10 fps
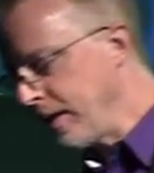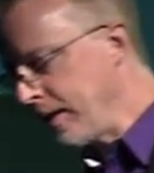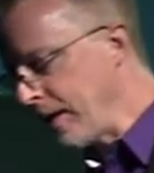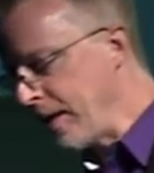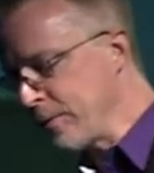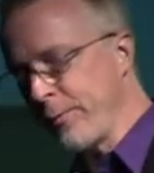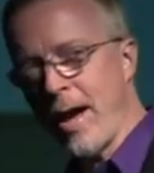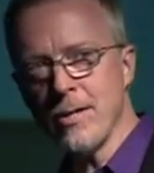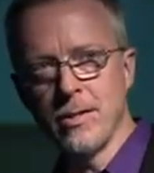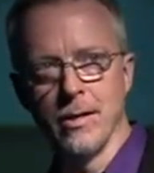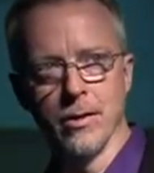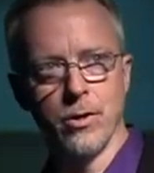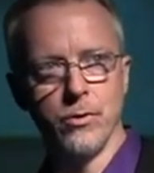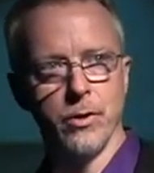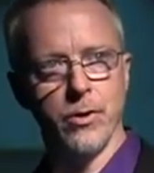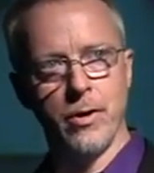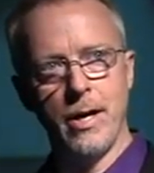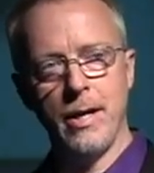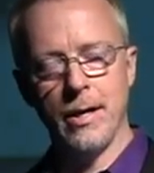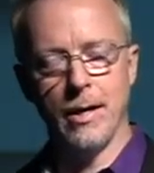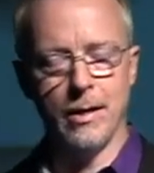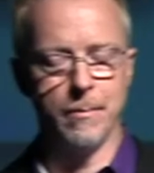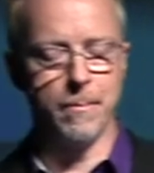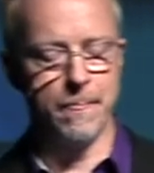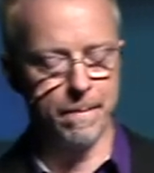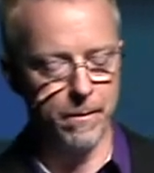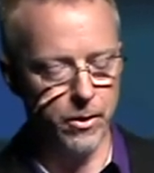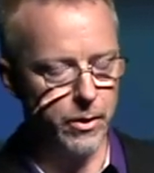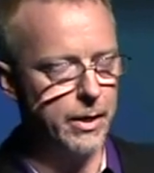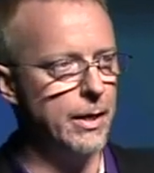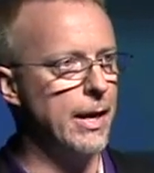It's fascinating. They're creating a